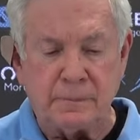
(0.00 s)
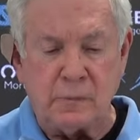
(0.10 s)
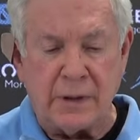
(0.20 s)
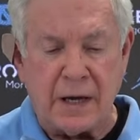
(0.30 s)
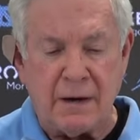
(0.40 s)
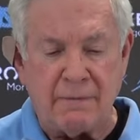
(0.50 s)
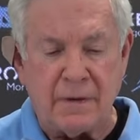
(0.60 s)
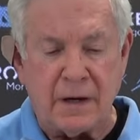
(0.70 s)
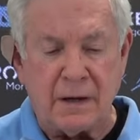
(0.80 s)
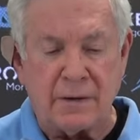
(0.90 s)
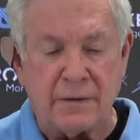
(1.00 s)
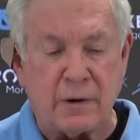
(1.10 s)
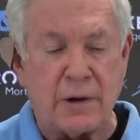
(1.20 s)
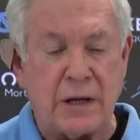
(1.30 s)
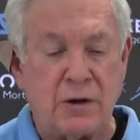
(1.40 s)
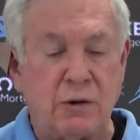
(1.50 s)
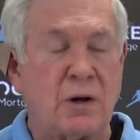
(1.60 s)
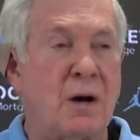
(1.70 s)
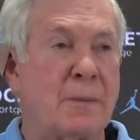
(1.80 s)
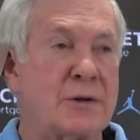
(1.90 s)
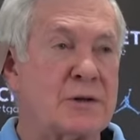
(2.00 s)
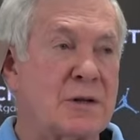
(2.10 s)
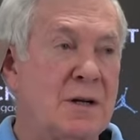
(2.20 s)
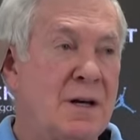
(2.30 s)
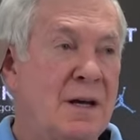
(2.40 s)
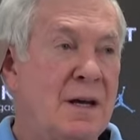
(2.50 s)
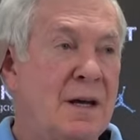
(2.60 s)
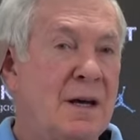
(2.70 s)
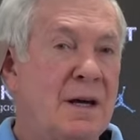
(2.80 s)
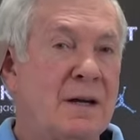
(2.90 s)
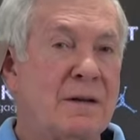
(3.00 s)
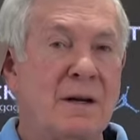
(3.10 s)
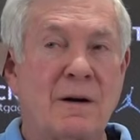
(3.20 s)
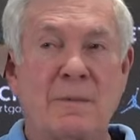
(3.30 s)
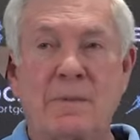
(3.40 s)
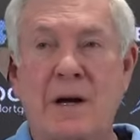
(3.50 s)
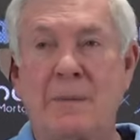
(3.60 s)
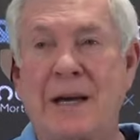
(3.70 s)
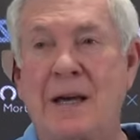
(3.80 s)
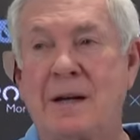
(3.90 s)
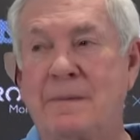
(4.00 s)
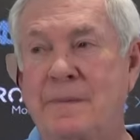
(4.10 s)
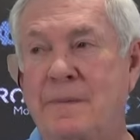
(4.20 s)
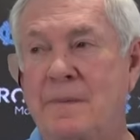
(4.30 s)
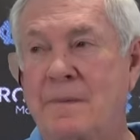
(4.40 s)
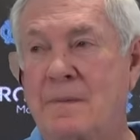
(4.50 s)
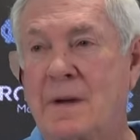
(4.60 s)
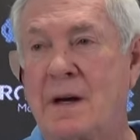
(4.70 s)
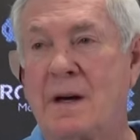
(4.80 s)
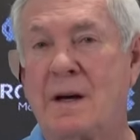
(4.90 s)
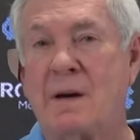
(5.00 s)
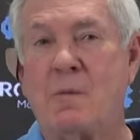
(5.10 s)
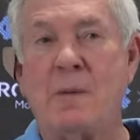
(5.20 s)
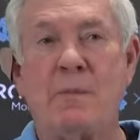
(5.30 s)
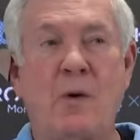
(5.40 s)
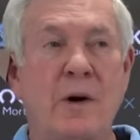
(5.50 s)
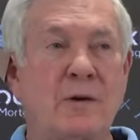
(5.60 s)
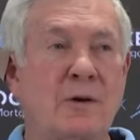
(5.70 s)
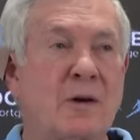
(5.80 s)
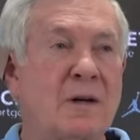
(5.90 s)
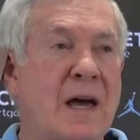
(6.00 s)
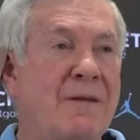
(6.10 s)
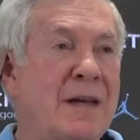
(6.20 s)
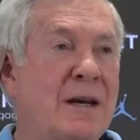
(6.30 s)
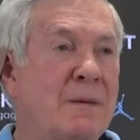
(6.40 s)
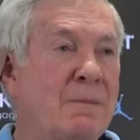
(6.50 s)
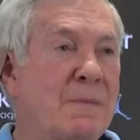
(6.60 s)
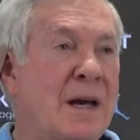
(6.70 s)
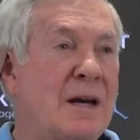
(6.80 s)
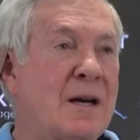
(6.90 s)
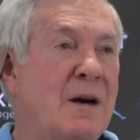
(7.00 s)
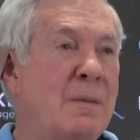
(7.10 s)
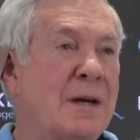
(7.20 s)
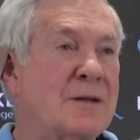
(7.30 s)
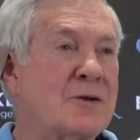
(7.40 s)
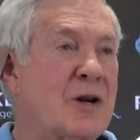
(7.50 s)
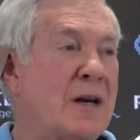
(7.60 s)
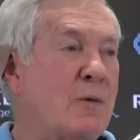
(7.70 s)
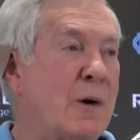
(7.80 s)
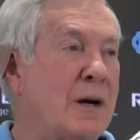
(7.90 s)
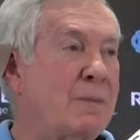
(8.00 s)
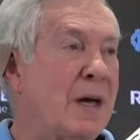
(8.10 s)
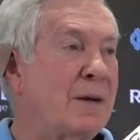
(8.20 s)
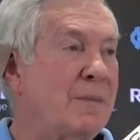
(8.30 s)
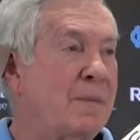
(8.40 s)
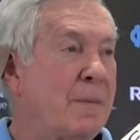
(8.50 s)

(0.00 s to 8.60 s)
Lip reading: We have 30 newcomers that are coming in. At one point, you couldn't have anybody come as a January admit.